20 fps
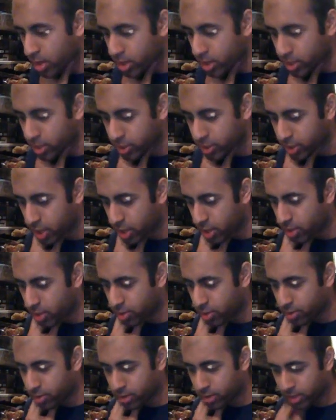
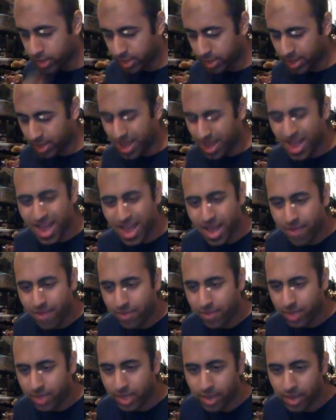so I
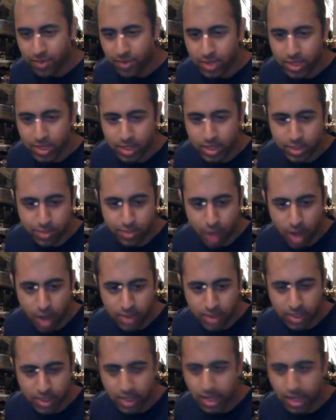feel like everything in this
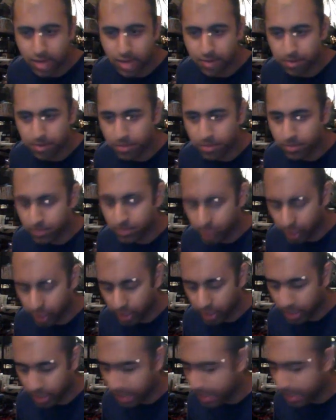box I kind of
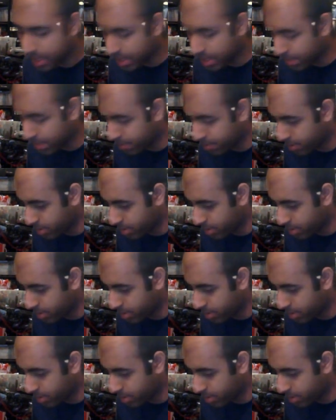going to keep.